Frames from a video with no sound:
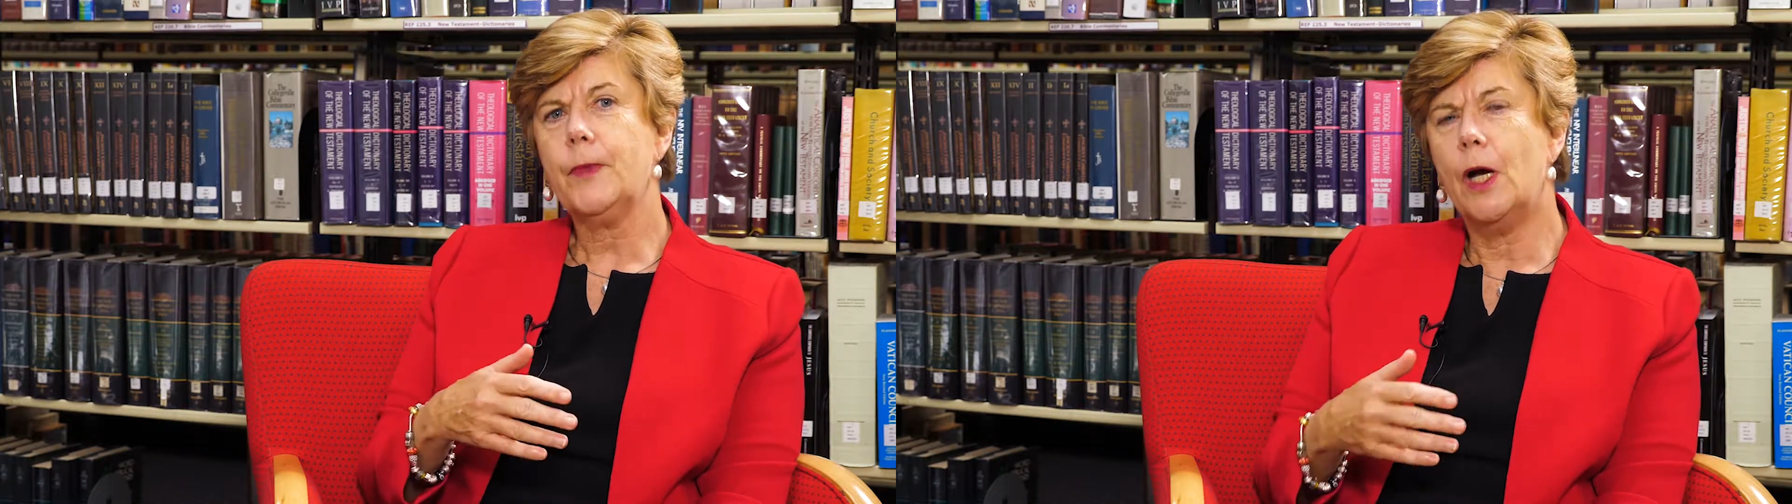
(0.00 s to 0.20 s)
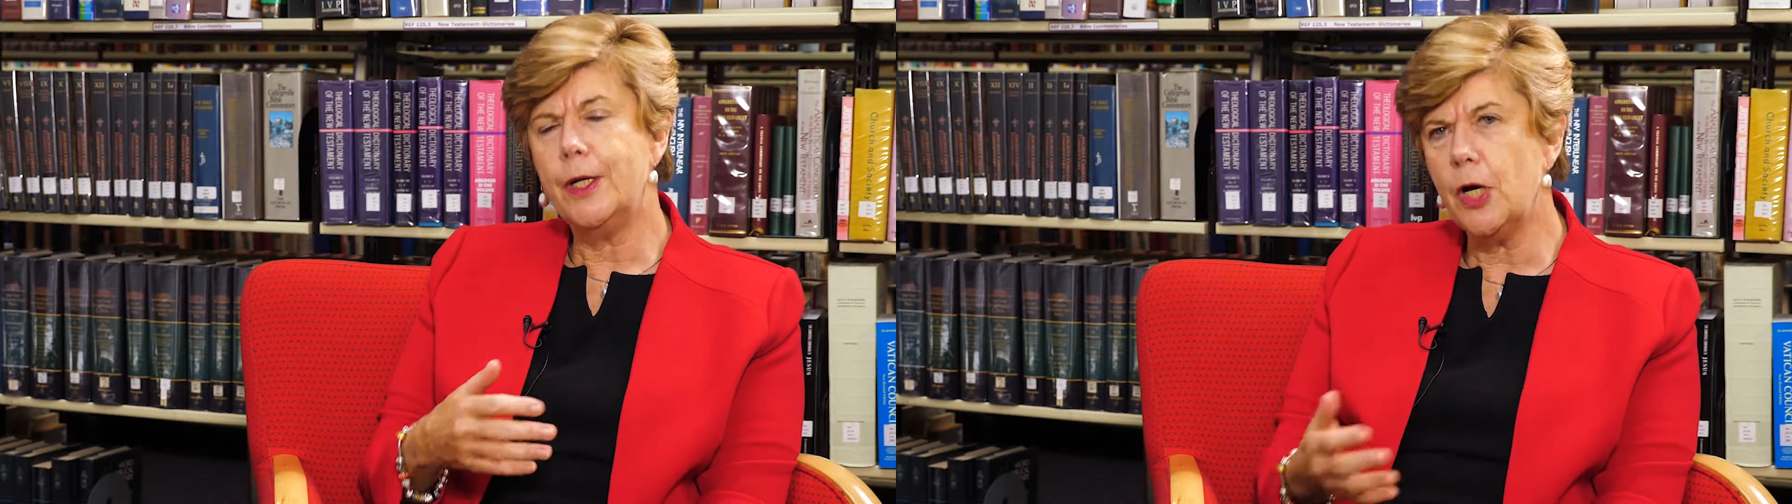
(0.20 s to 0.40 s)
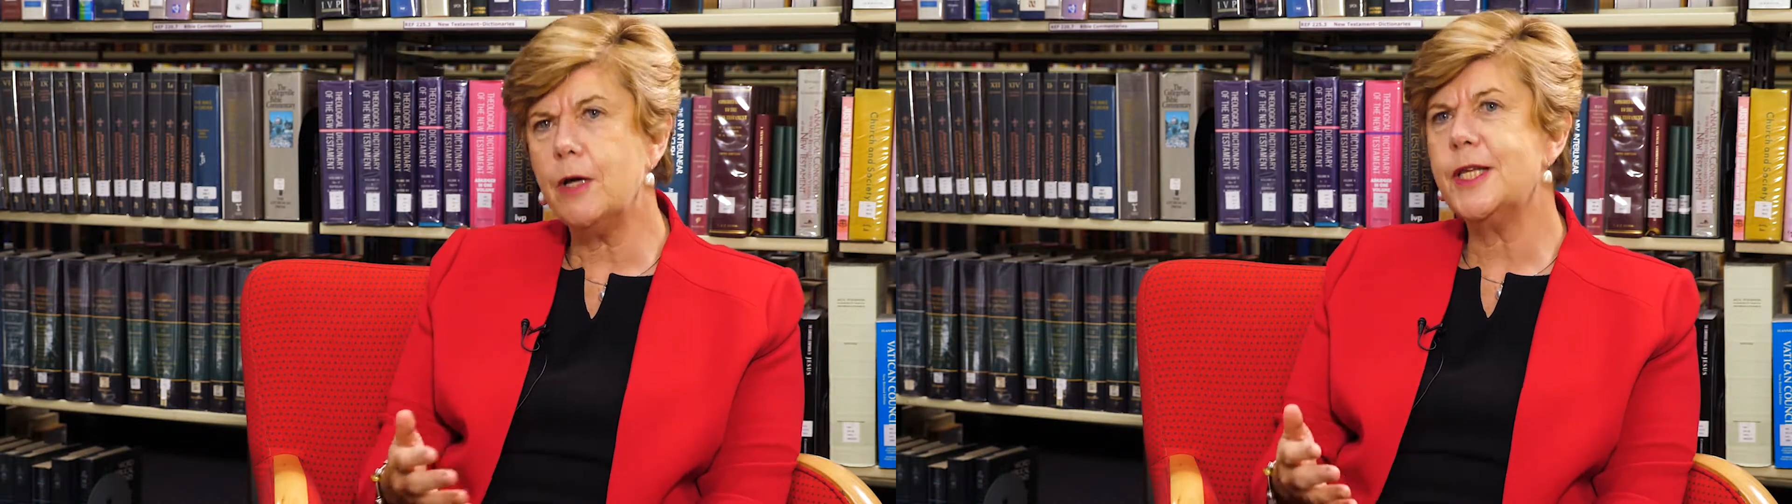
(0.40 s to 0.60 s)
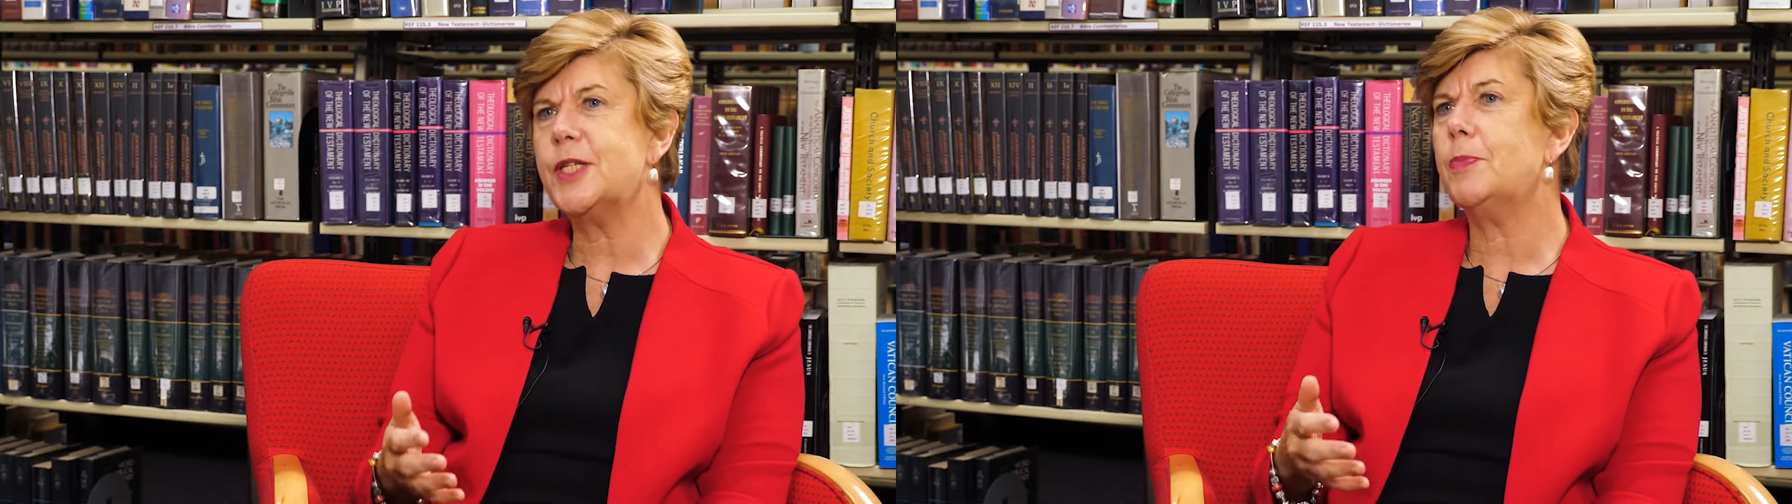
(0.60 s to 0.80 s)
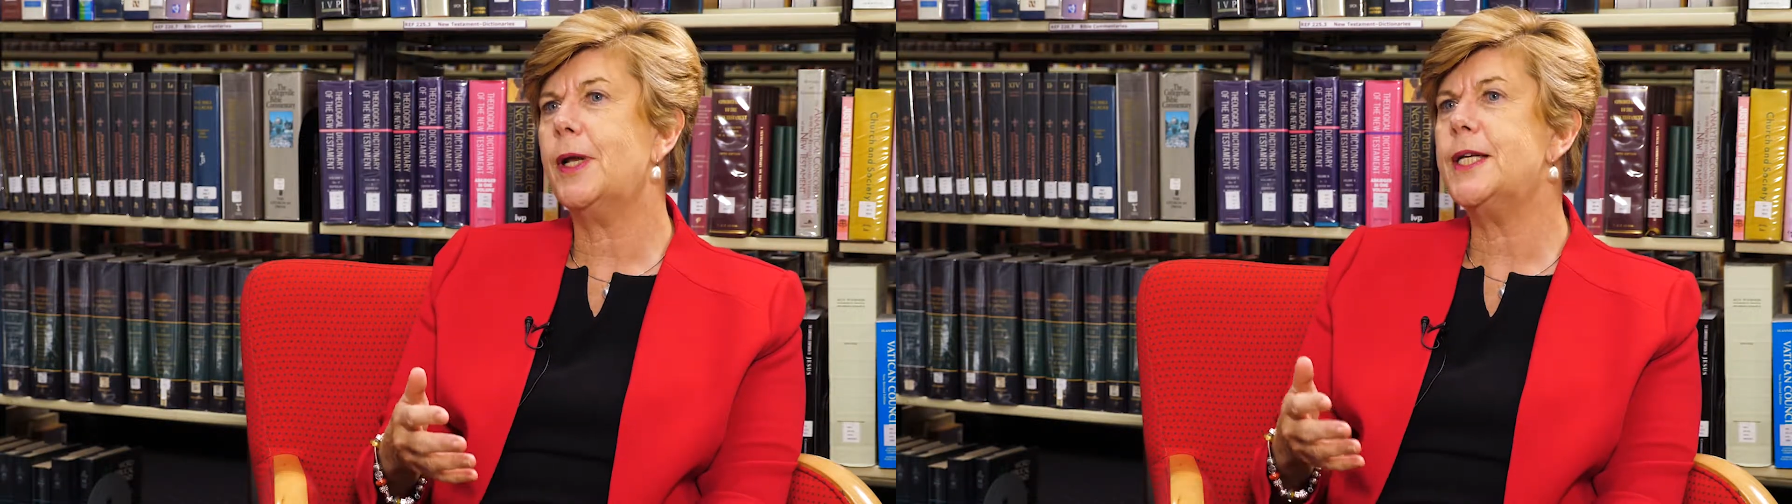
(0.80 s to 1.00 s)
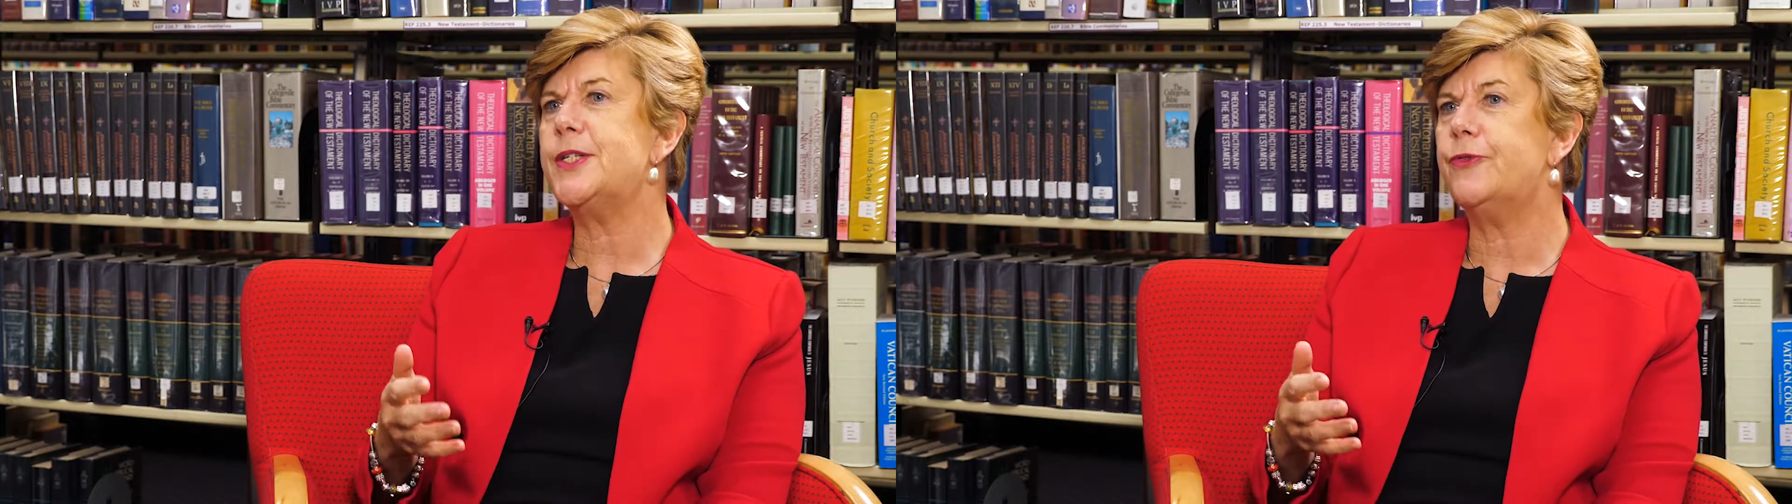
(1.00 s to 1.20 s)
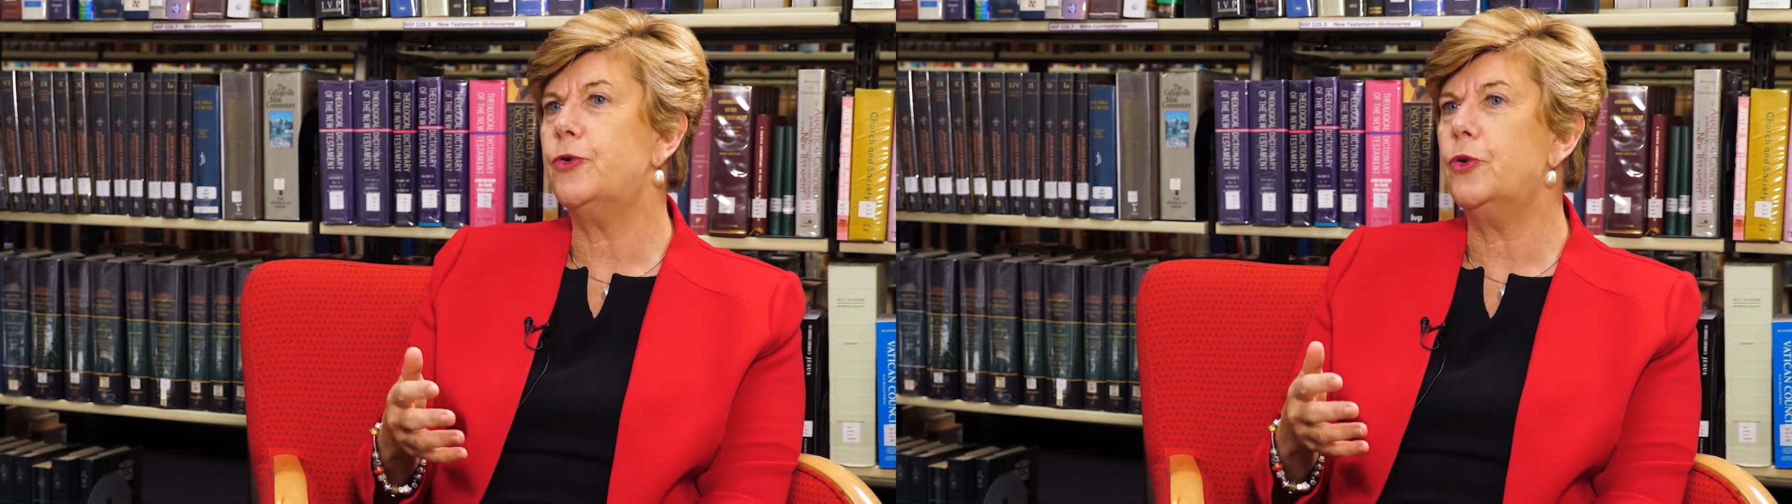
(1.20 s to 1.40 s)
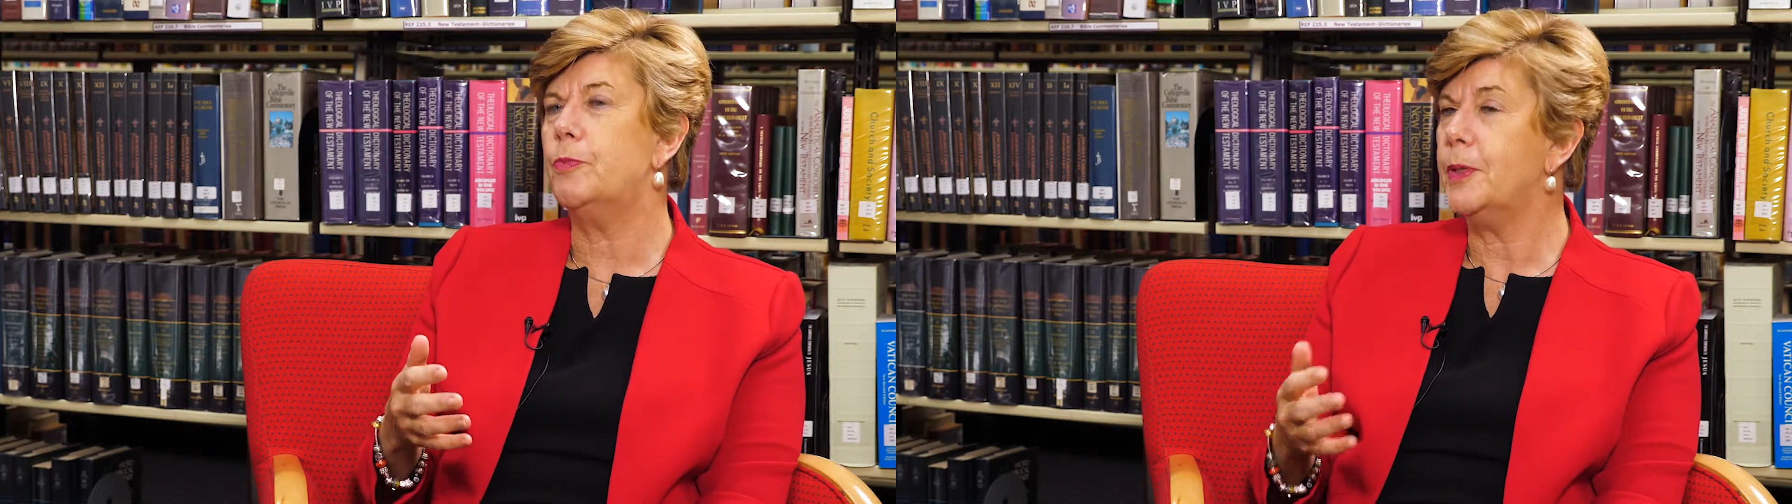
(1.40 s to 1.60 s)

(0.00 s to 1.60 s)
I know there's a place for